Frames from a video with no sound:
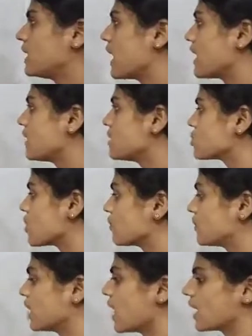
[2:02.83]
layers of
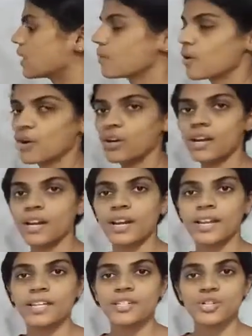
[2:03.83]
the eyeball
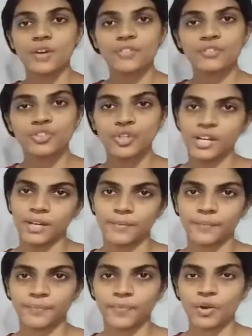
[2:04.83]
is of 3.
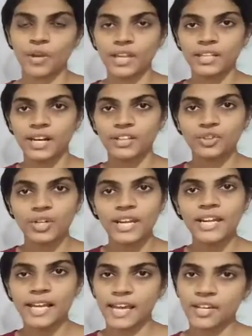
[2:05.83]
Okay, there are
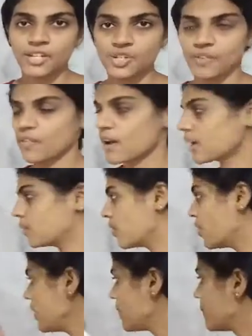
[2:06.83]
3 layers of
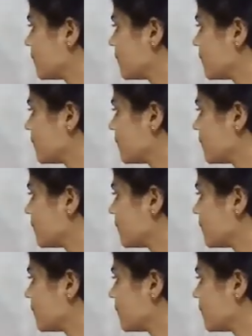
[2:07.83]
eyeball.